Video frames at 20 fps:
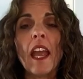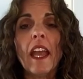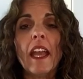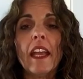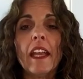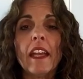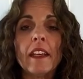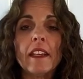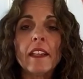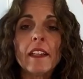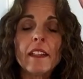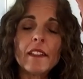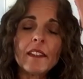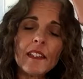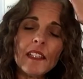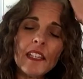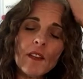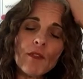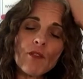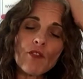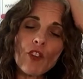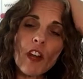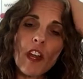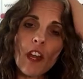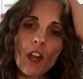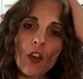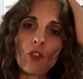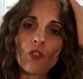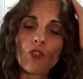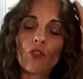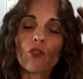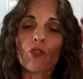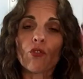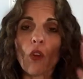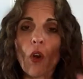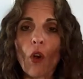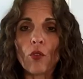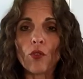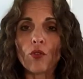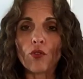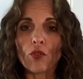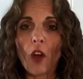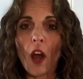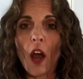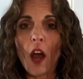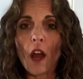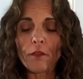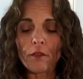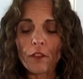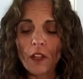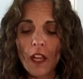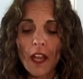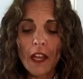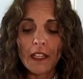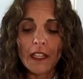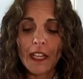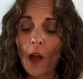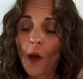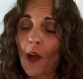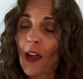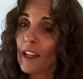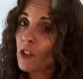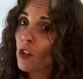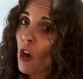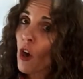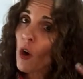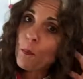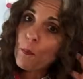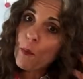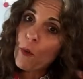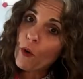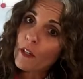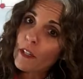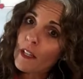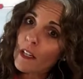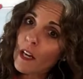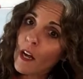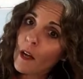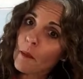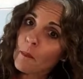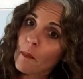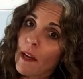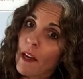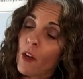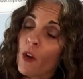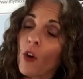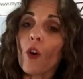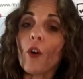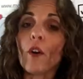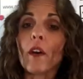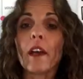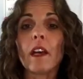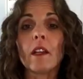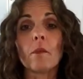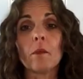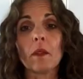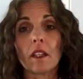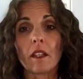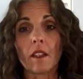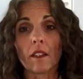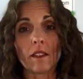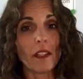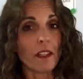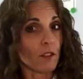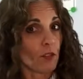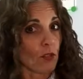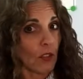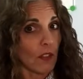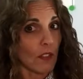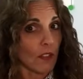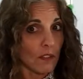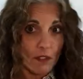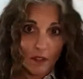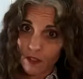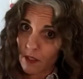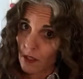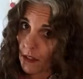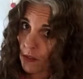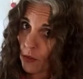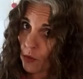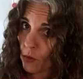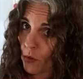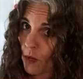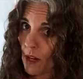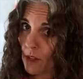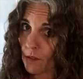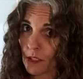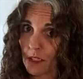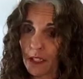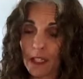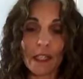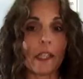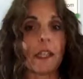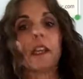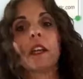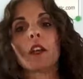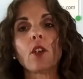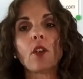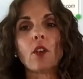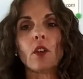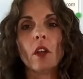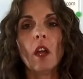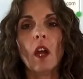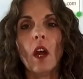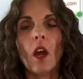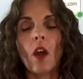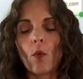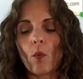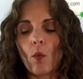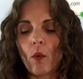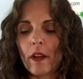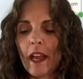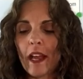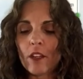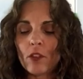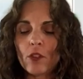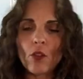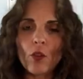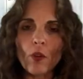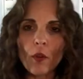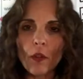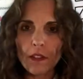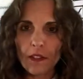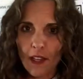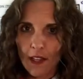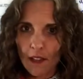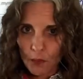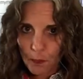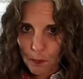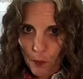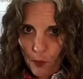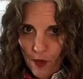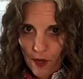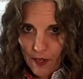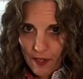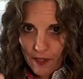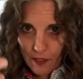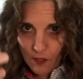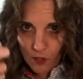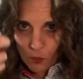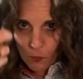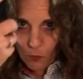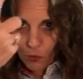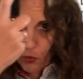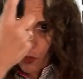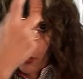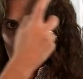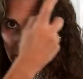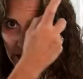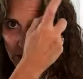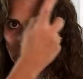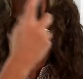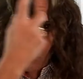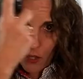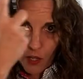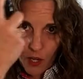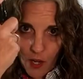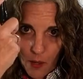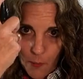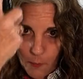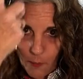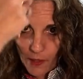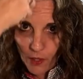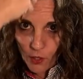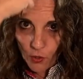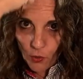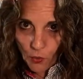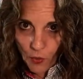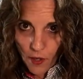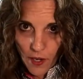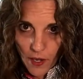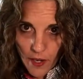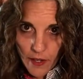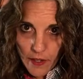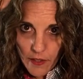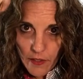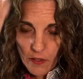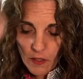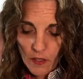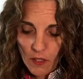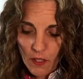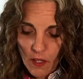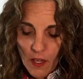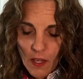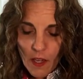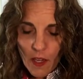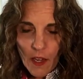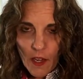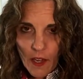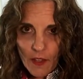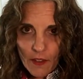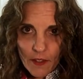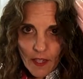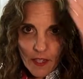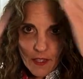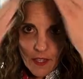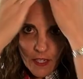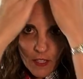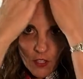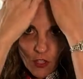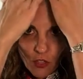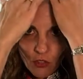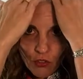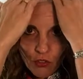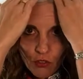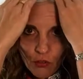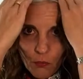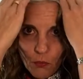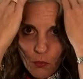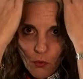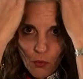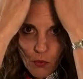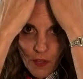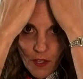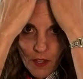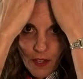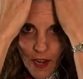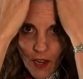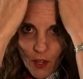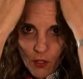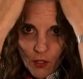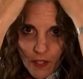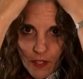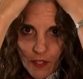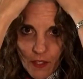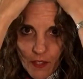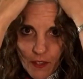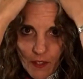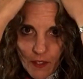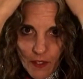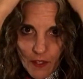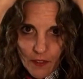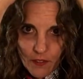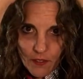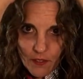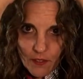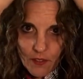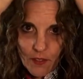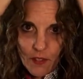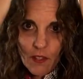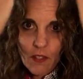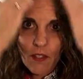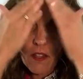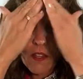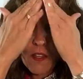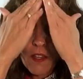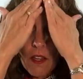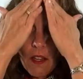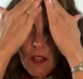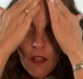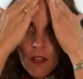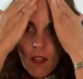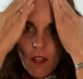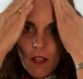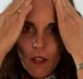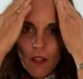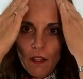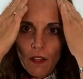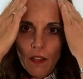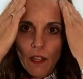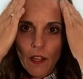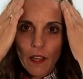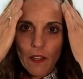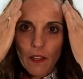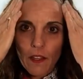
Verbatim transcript: It, it leaves your hair so soft. Now, I don't put it on my whole head because, as you can see, I do have a lot of hair. What I do is I spray it in the mornings on my gray, and then I just smooth it out like this like